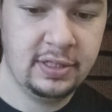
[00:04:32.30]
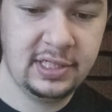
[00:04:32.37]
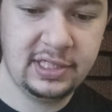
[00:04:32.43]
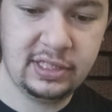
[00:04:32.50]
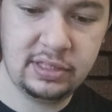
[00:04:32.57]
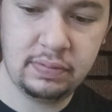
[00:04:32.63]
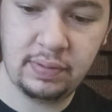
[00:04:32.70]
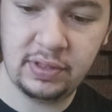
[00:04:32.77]
This
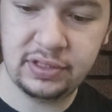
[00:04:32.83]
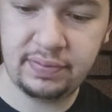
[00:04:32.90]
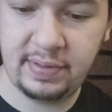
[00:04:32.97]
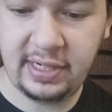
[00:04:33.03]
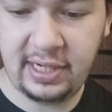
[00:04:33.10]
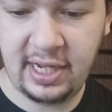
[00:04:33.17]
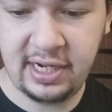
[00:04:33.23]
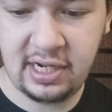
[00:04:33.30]
is supposed to
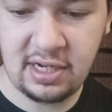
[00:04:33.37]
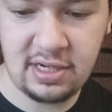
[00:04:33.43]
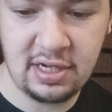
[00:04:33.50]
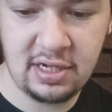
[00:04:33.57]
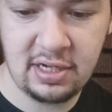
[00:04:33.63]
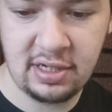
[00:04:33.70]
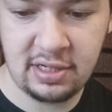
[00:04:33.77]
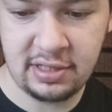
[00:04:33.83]
be like
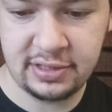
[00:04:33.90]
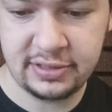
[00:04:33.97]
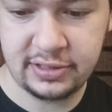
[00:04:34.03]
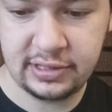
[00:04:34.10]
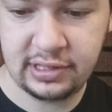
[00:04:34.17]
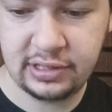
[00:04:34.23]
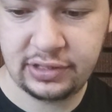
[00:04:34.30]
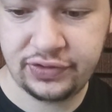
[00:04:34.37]
a
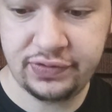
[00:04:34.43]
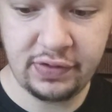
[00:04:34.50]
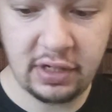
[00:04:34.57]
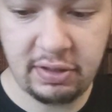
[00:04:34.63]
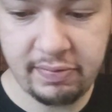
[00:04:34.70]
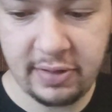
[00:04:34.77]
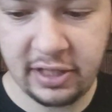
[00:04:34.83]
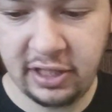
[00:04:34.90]

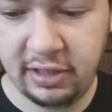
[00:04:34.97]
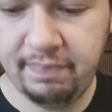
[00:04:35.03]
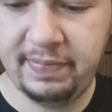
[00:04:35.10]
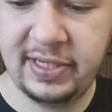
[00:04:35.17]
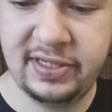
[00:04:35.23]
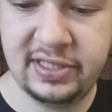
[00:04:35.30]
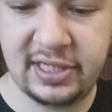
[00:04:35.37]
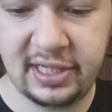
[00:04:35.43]
strawberry
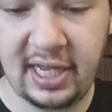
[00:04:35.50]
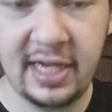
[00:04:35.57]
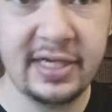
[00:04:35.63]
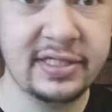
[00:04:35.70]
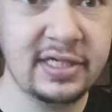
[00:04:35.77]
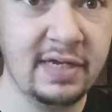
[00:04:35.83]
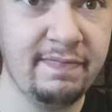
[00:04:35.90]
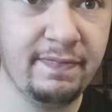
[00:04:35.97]
pina
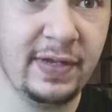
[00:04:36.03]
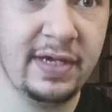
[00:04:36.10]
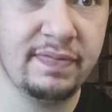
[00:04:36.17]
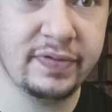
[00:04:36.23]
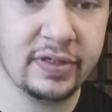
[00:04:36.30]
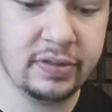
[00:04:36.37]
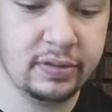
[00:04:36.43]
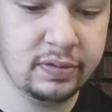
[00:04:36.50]
colada type
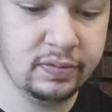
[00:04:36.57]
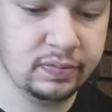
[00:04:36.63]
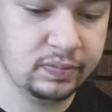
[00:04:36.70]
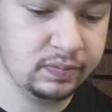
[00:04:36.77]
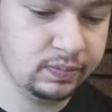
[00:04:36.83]
flavor.